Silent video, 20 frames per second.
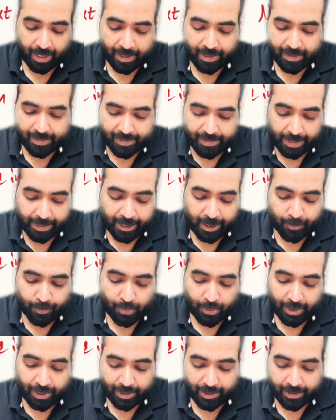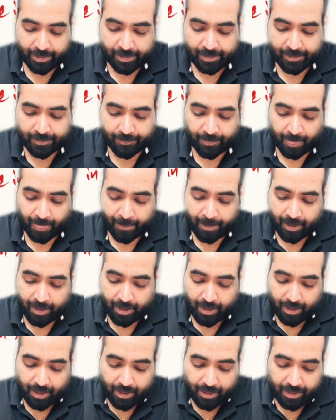And the second point is,
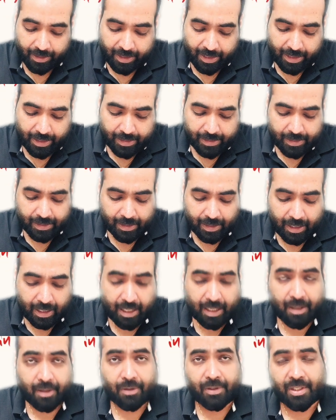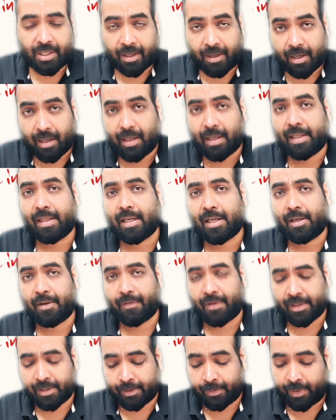these are generally the
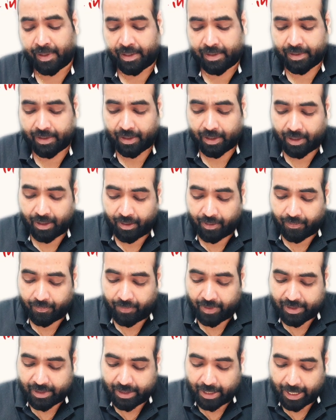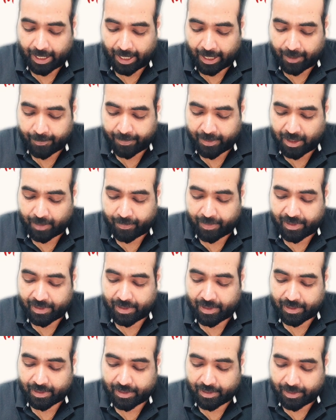investments which help the
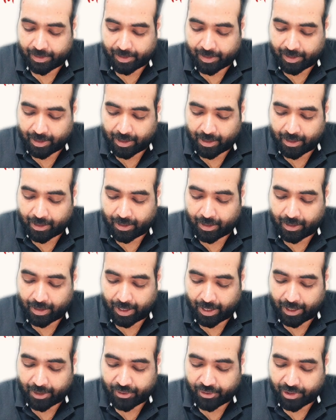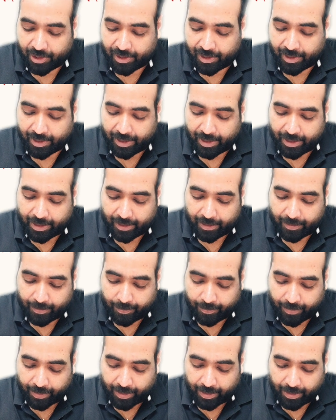business run and generate
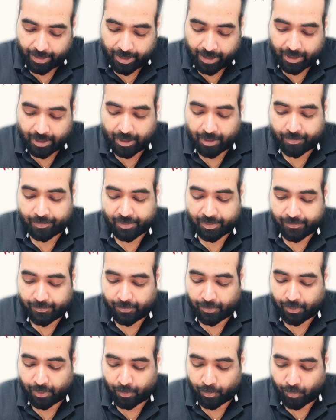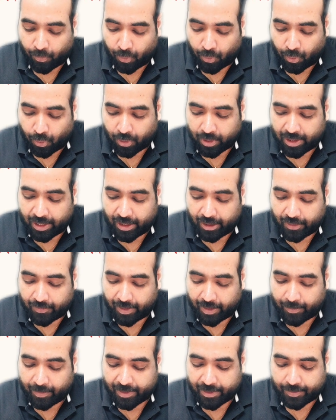incomes for more than
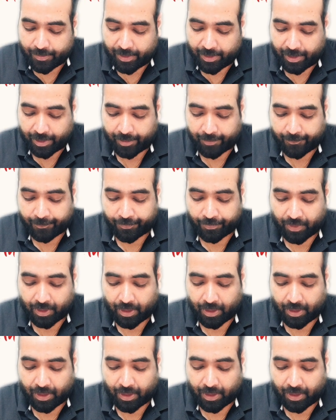12 months period.